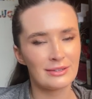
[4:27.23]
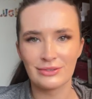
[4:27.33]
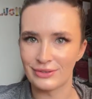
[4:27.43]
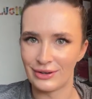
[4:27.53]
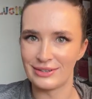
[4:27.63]

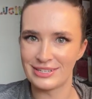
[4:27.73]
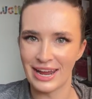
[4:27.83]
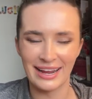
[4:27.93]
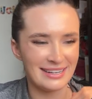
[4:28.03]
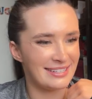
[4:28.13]
Don't
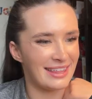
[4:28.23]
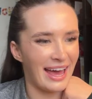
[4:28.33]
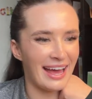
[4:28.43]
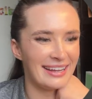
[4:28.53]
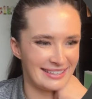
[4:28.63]
change
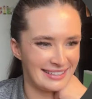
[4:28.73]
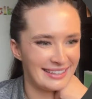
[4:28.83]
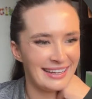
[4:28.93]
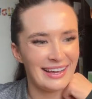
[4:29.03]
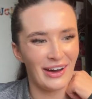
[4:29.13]
that.
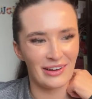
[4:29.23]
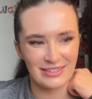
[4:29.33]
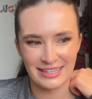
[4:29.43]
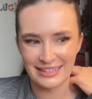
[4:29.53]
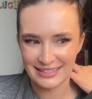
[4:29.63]

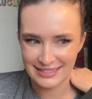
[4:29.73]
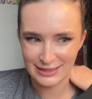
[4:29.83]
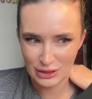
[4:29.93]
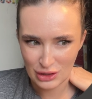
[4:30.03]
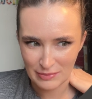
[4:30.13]
Offset
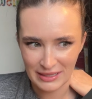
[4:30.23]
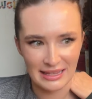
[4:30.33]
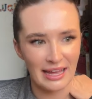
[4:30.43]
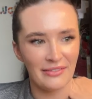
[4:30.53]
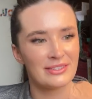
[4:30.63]
distance should be left.